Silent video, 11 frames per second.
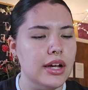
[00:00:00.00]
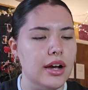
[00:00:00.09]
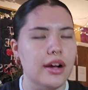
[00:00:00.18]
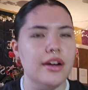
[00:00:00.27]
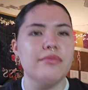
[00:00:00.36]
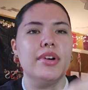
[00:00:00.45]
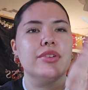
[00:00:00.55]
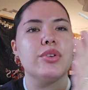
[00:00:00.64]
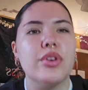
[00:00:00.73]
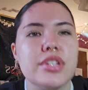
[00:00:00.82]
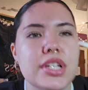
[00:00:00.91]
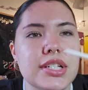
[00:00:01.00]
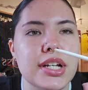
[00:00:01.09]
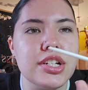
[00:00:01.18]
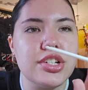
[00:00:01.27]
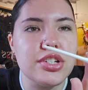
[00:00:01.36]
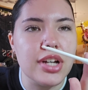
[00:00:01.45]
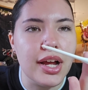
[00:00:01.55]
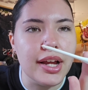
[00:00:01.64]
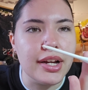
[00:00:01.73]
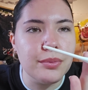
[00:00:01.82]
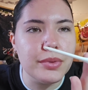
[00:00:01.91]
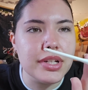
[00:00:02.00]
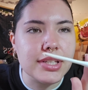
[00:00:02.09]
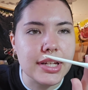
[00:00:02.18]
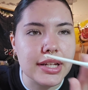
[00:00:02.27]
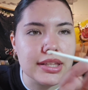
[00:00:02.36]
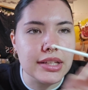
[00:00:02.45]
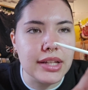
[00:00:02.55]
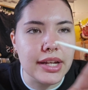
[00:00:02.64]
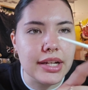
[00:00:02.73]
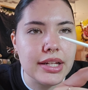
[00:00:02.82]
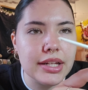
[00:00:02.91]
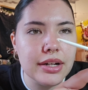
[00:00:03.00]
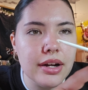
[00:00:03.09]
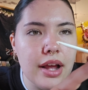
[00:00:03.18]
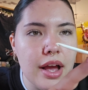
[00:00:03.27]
Of course it does shine when it's like in the light here,